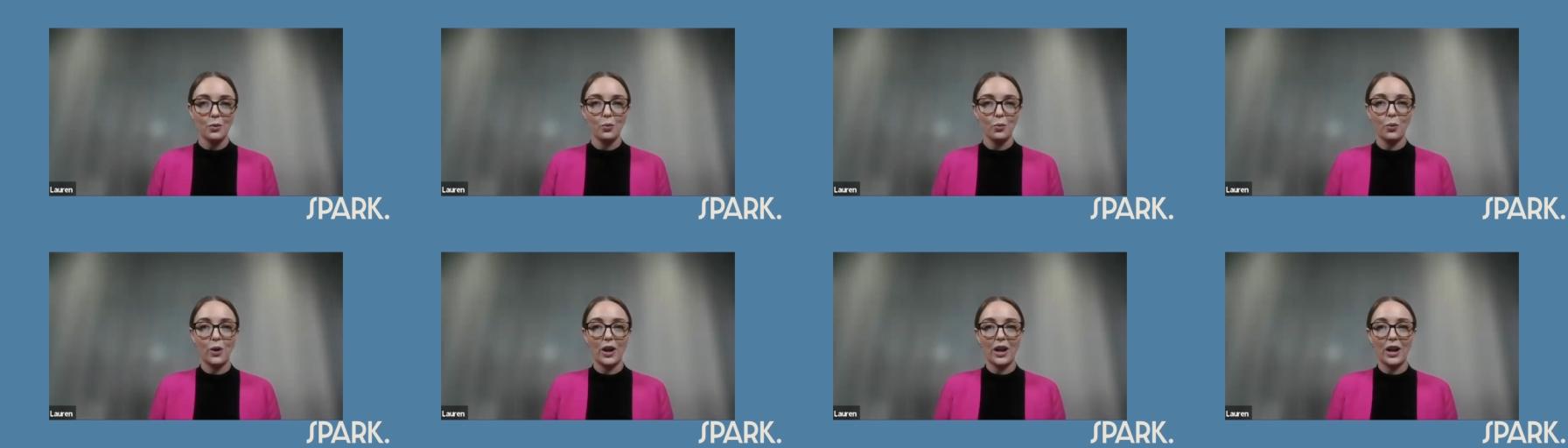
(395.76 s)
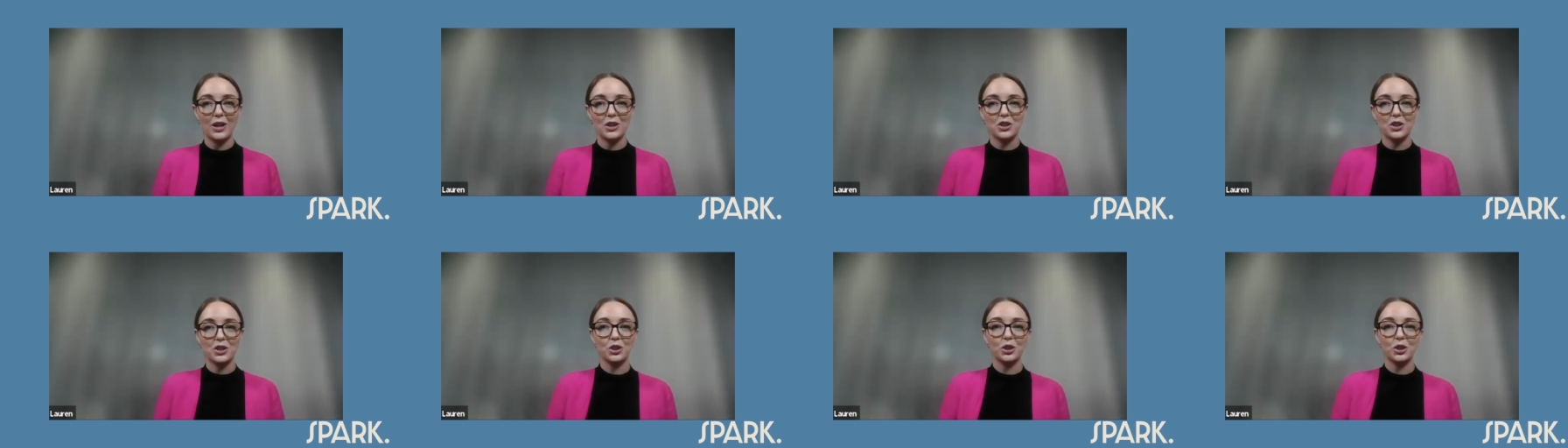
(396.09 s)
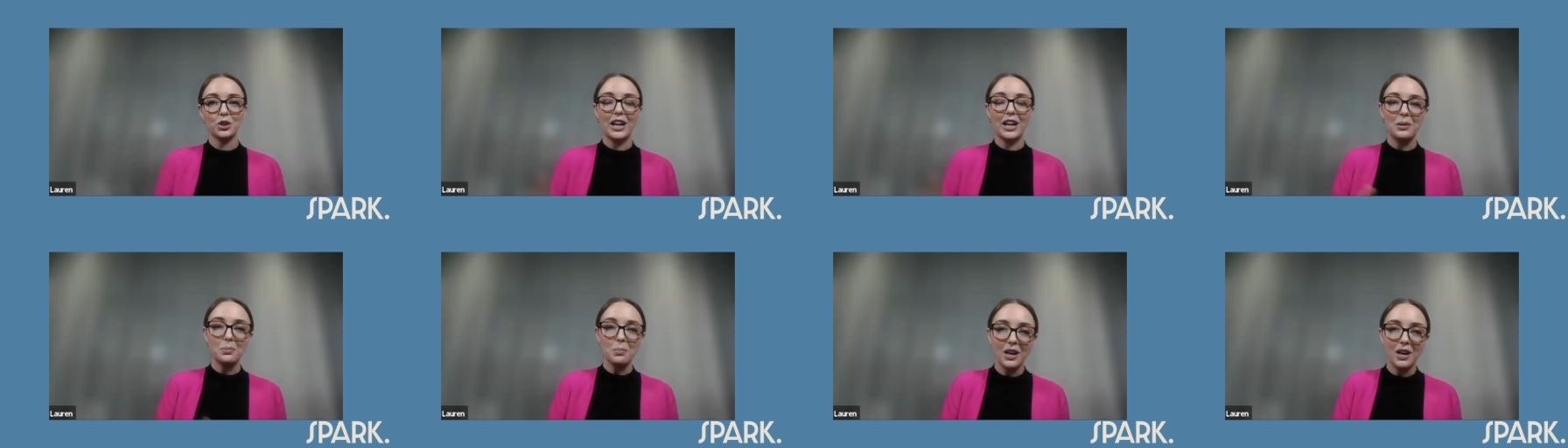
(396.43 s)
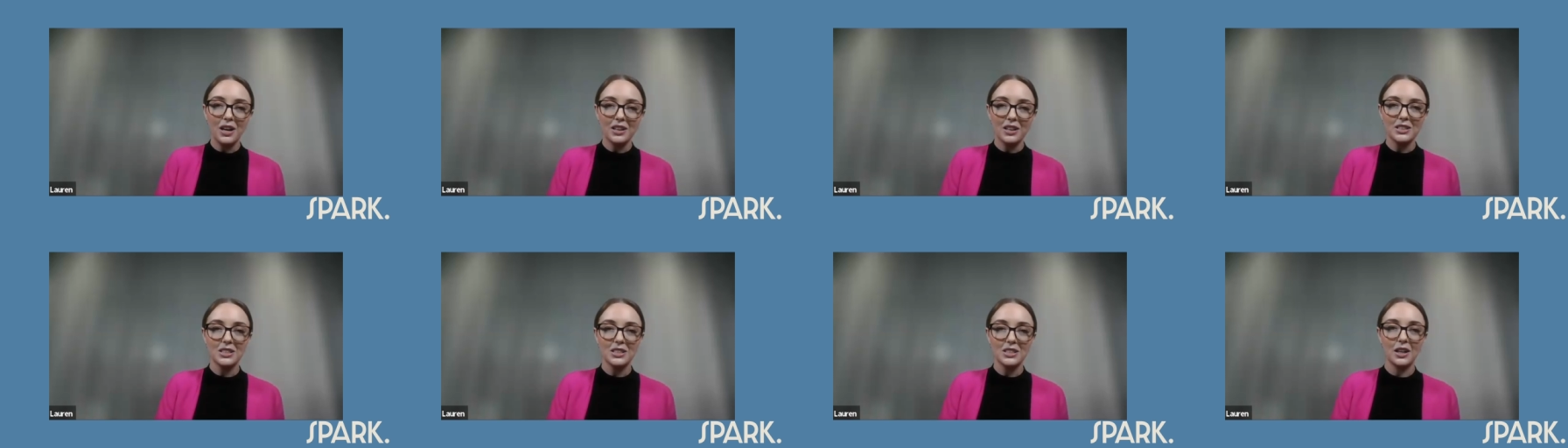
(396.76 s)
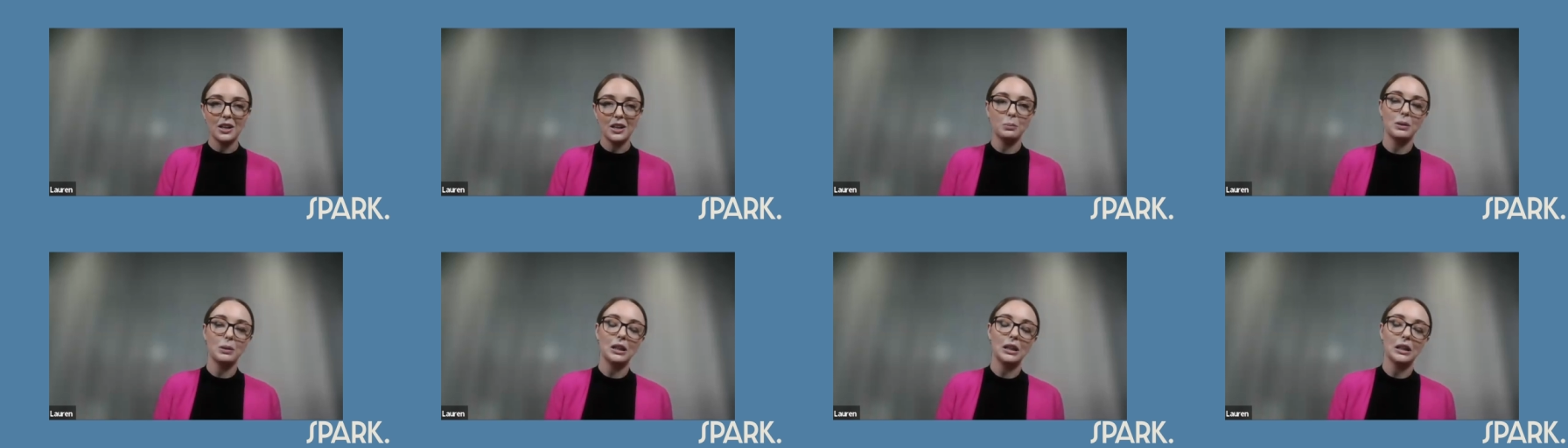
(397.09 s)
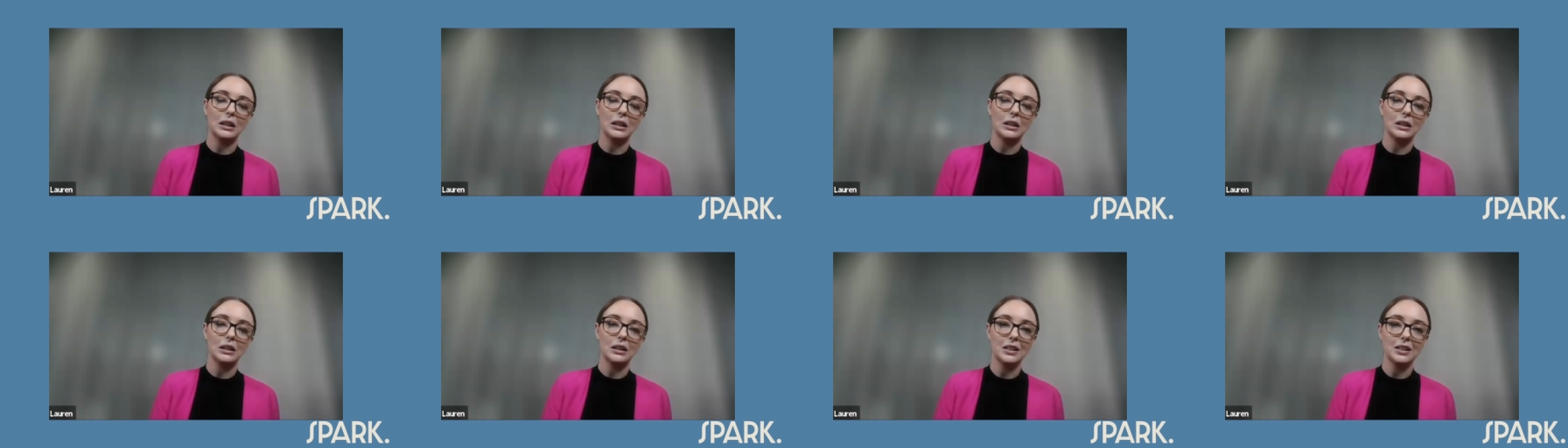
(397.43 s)
Where trademarks come
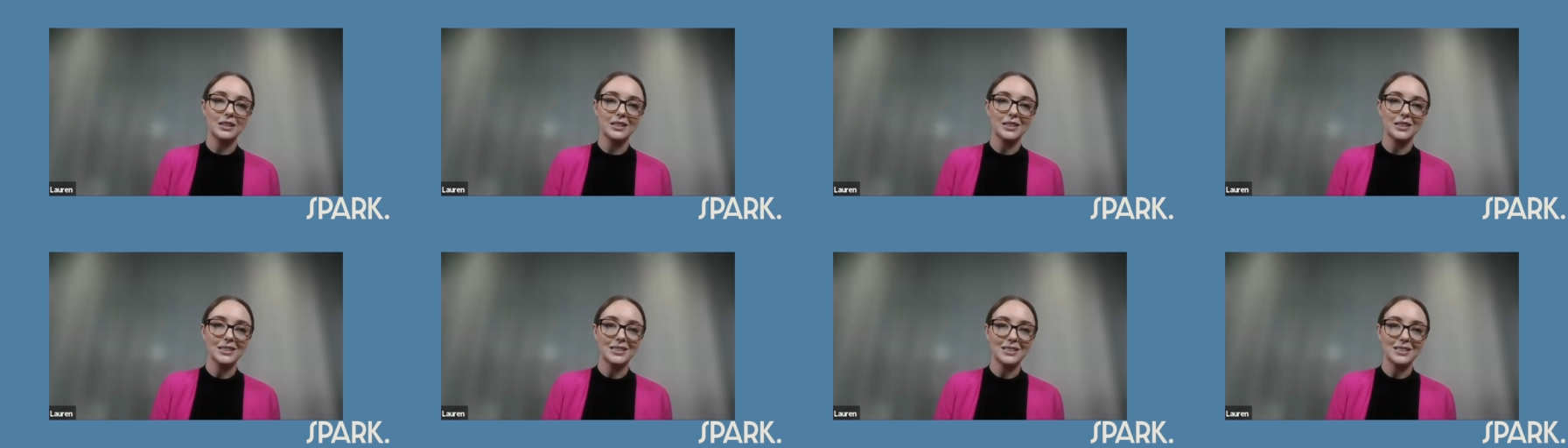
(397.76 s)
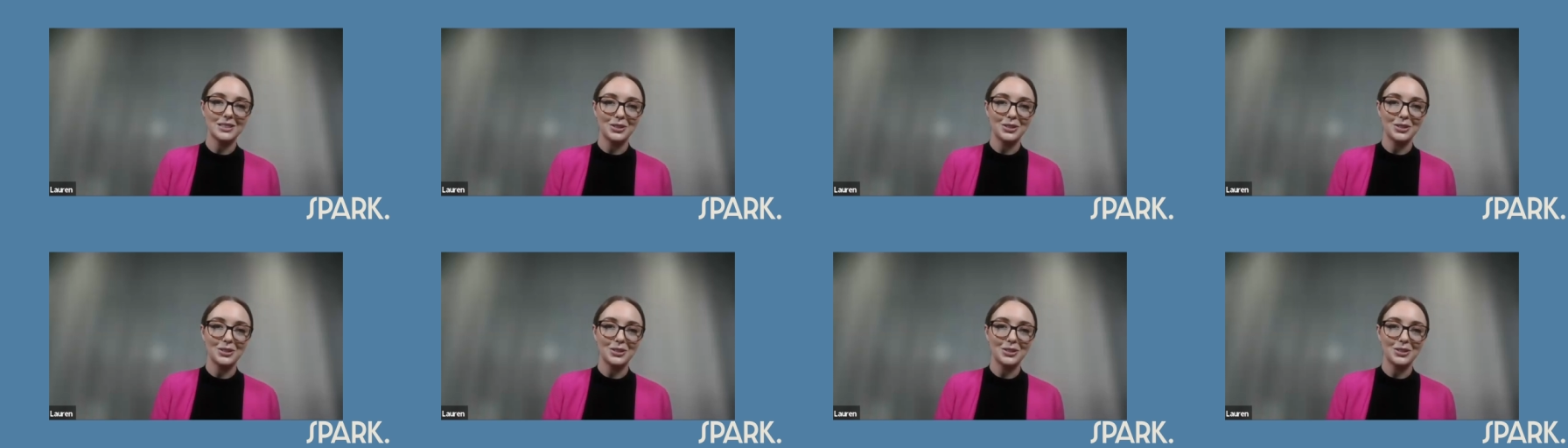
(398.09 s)
in is